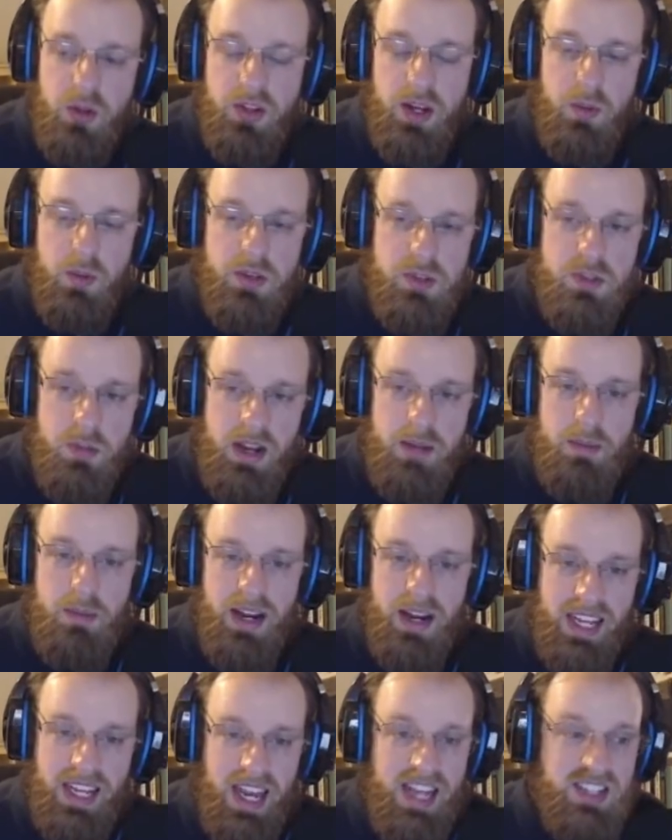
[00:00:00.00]
that was made by
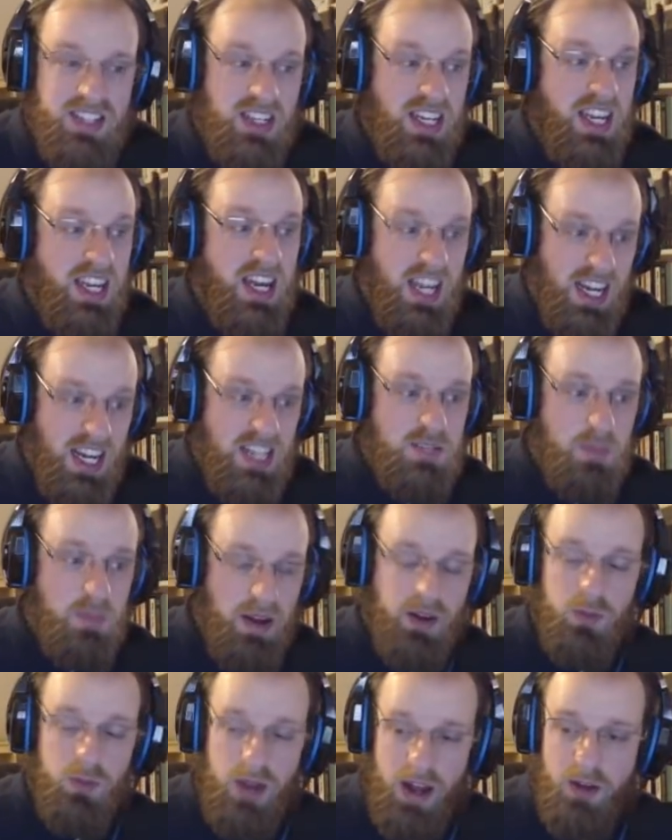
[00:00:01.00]
Ghazzy. He's
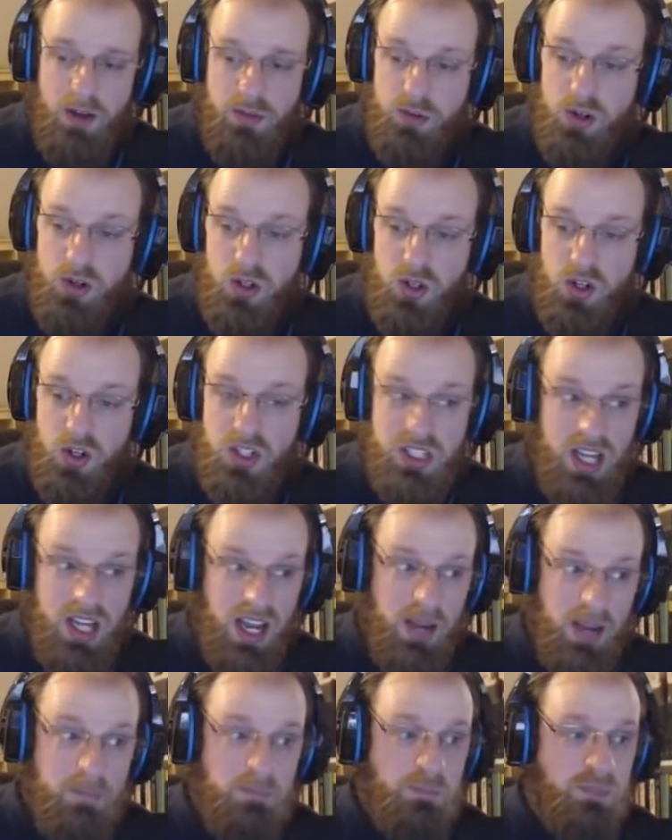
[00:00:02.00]
been around for a long
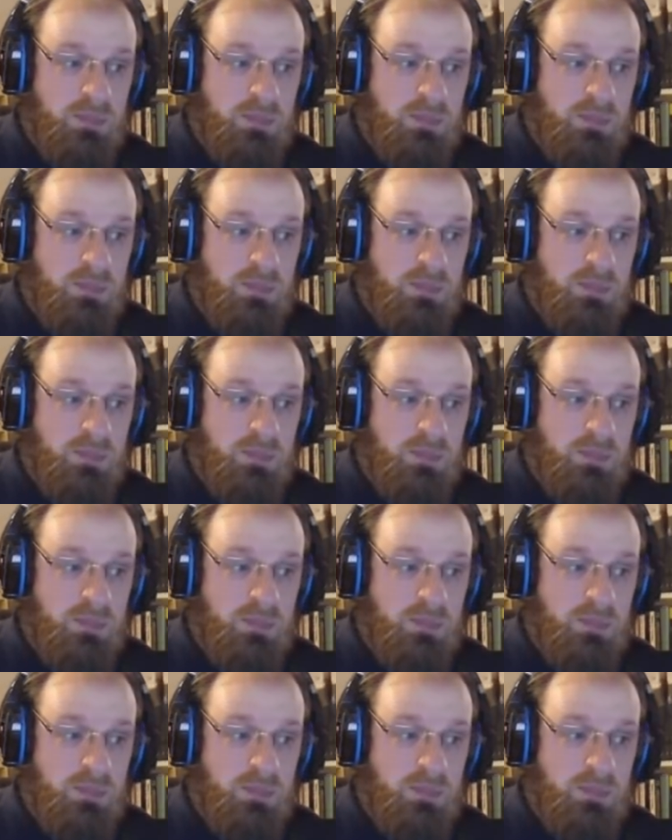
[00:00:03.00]
time.